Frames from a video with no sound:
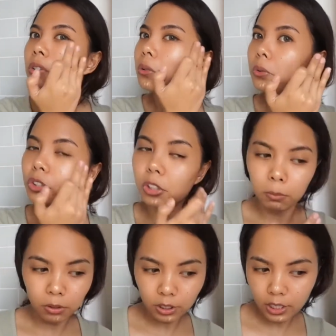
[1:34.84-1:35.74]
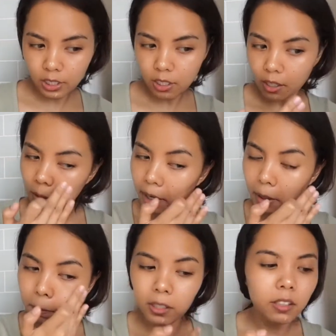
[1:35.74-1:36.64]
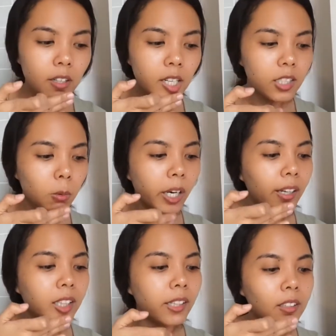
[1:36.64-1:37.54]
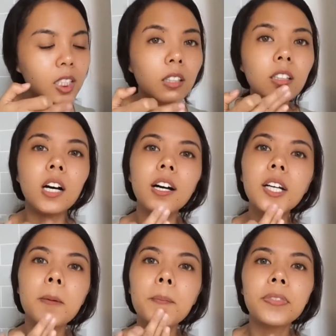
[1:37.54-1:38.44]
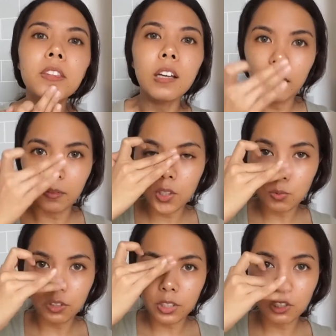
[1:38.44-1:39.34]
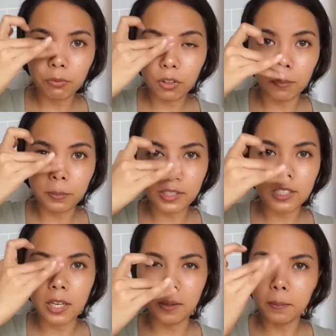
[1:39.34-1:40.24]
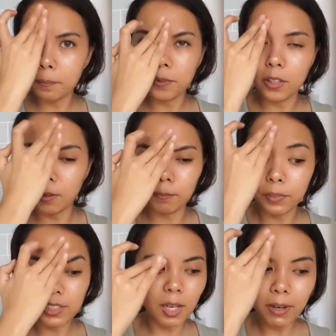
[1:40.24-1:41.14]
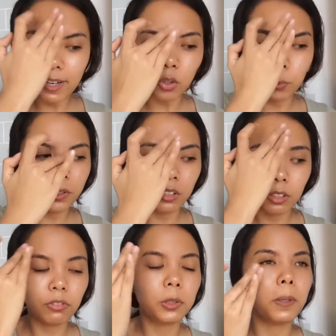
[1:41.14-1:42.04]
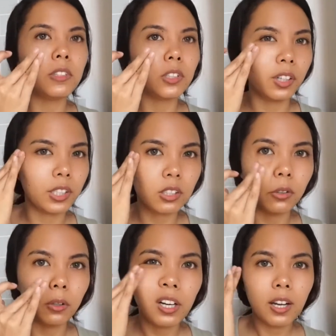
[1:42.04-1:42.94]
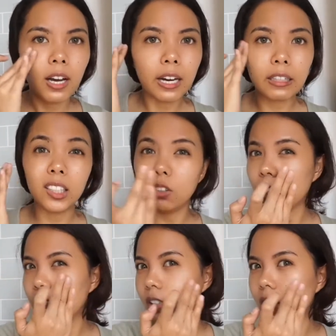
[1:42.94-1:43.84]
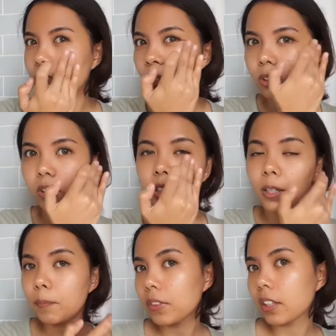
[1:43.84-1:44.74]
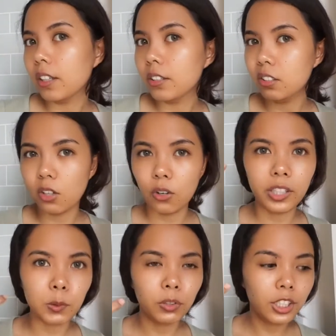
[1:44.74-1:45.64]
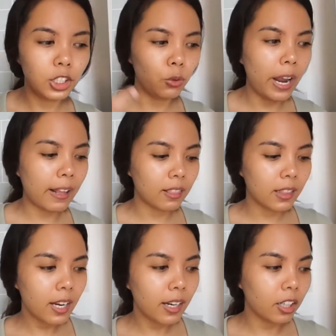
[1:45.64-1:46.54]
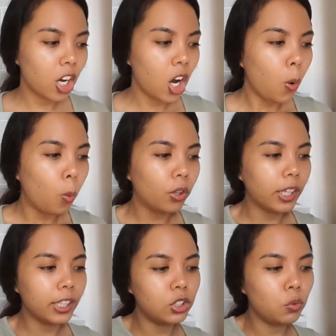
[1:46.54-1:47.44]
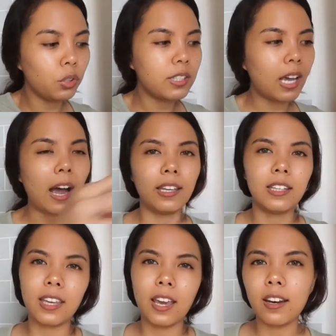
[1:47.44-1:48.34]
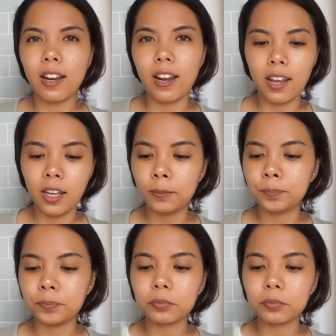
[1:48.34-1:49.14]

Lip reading: too shimmery in my opinion. That's why I like this a lot. This one is from the SEM. The SEM has opened in the Philippines already, so I think you can get it locally. So that's what I do, and then what I do is I get a